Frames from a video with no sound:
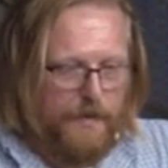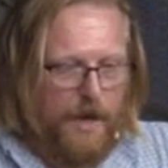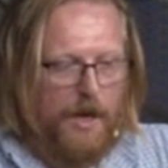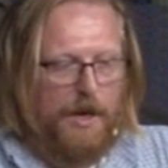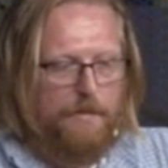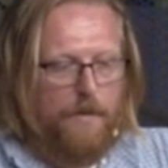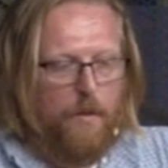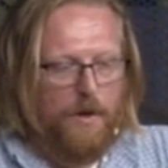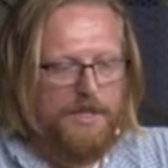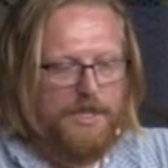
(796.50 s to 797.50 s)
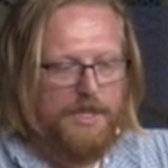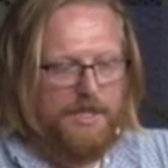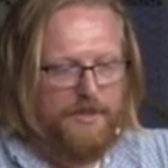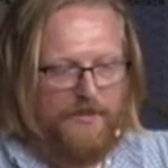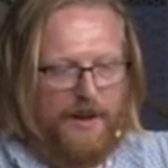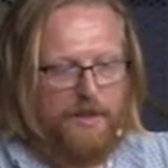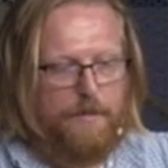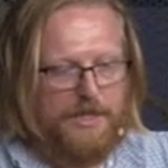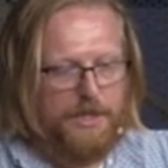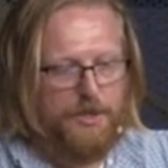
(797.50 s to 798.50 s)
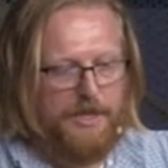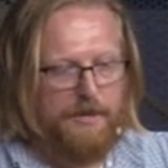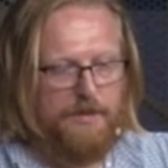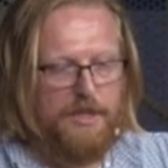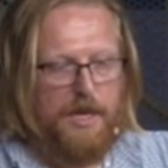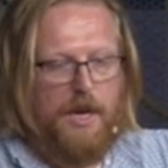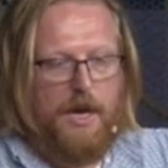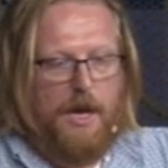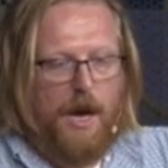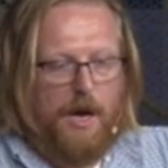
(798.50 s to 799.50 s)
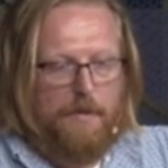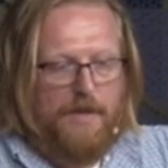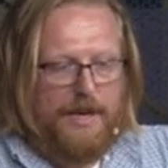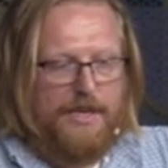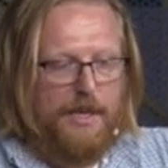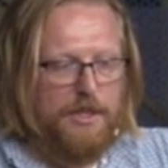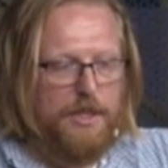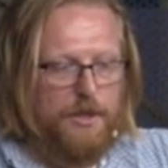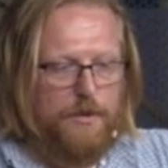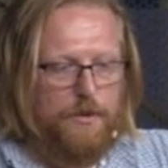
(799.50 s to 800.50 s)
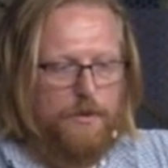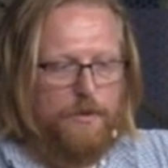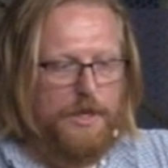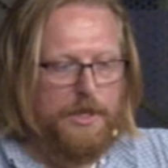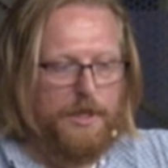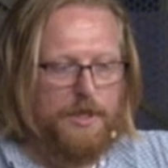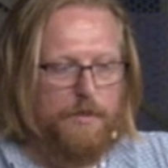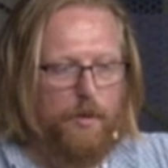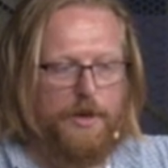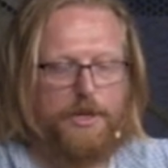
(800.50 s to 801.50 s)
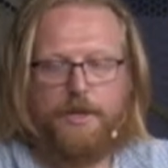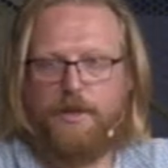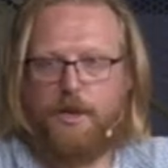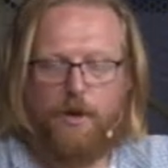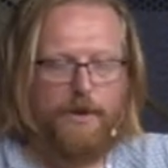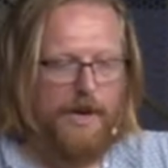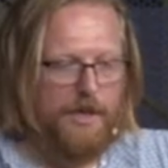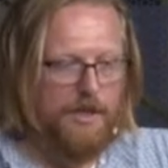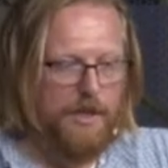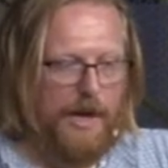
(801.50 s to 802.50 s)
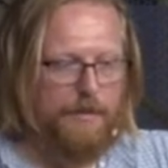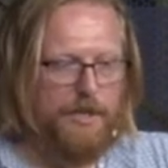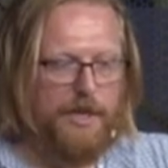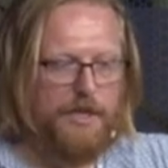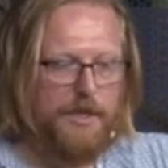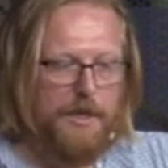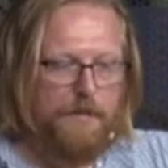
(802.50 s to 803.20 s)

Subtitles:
Once it's found the best streams, that returns a pointer to the codec object